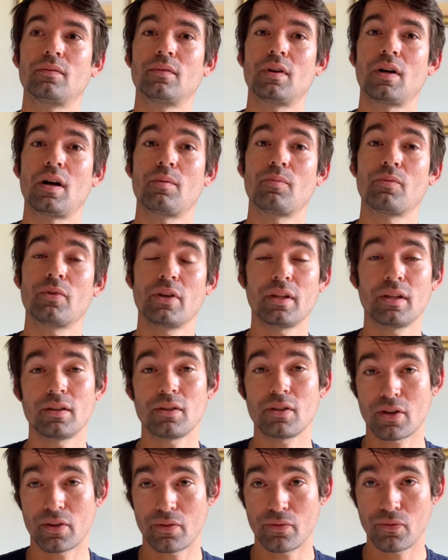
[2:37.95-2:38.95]
I'm really
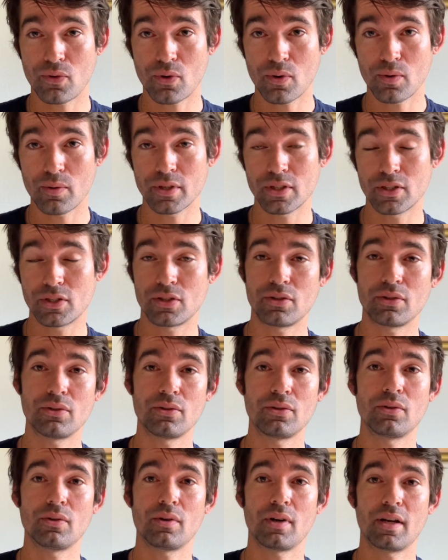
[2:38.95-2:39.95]
looking forward
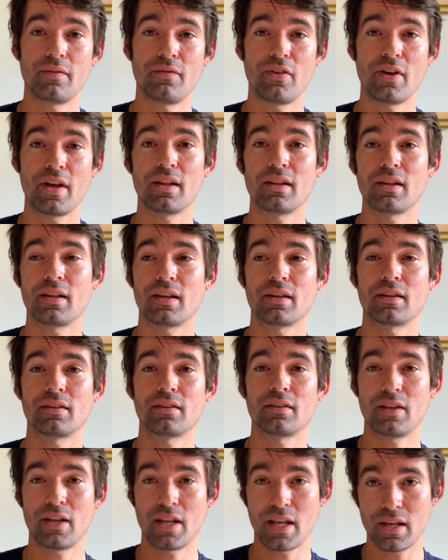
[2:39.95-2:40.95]
to
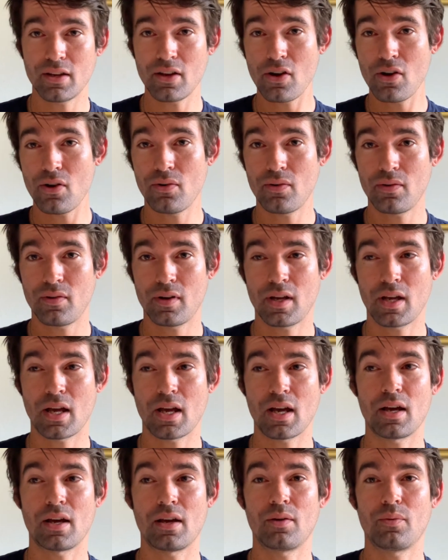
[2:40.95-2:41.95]
unveiling Nico
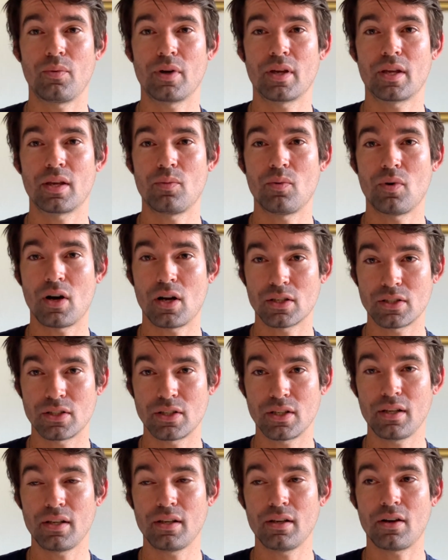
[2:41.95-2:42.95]
at Weeki,
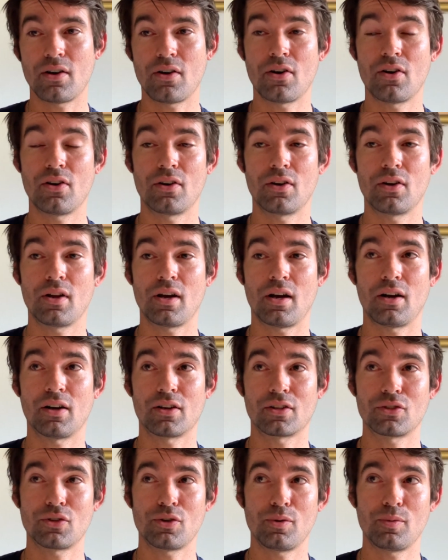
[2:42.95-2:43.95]
Wachee on
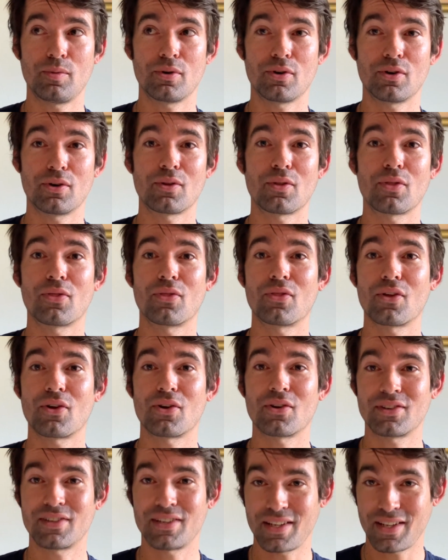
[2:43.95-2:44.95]
October
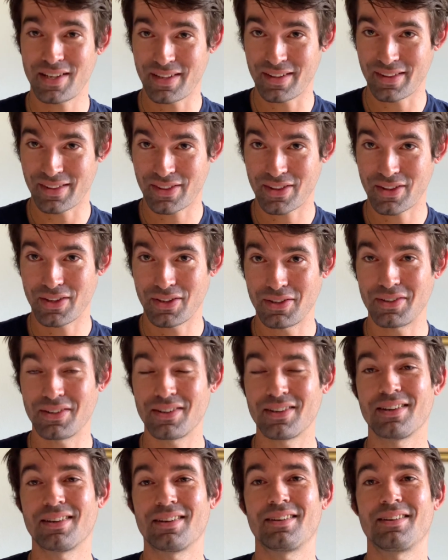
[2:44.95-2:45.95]
13th.
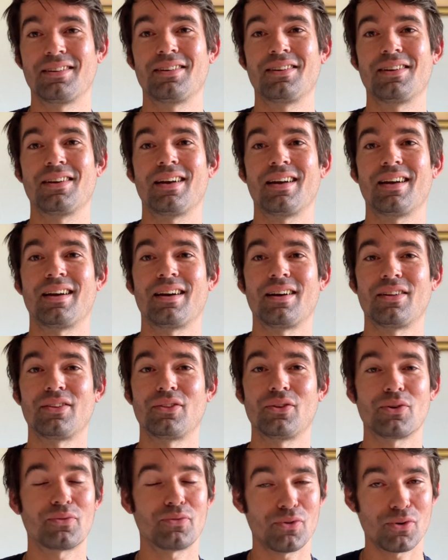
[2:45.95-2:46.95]
I
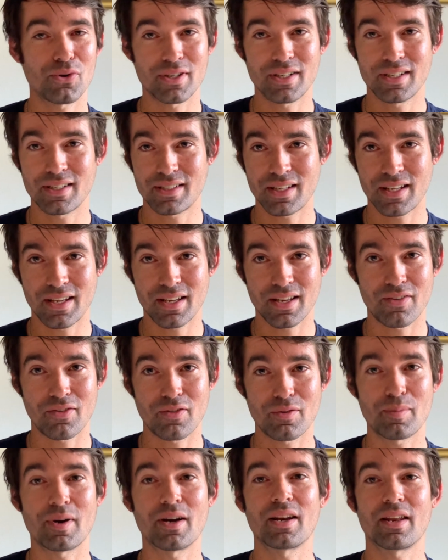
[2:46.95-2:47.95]
look forward to seeing
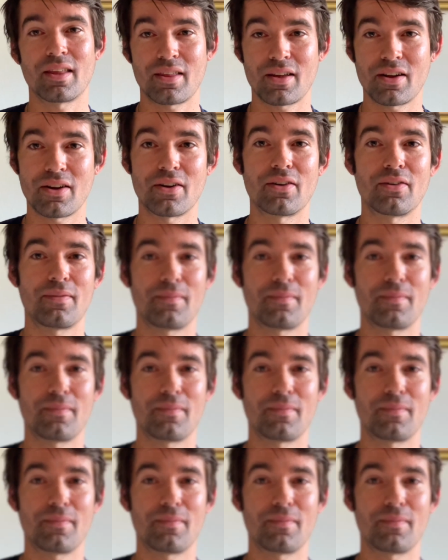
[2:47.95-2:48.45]
everybody there.